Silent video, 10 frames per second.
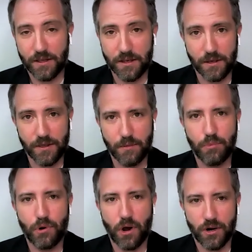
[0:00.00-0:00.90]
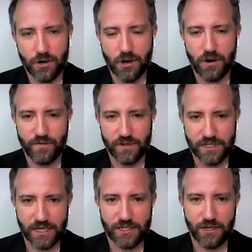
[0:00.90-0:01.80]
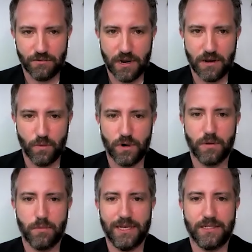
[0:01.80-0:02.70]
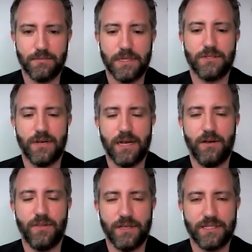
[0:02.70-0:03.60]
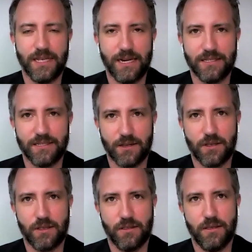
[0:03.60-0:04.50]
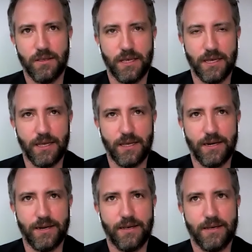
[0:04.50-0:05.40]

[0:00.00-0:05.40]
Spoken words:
the broader conversation around workplace mental health is that it's in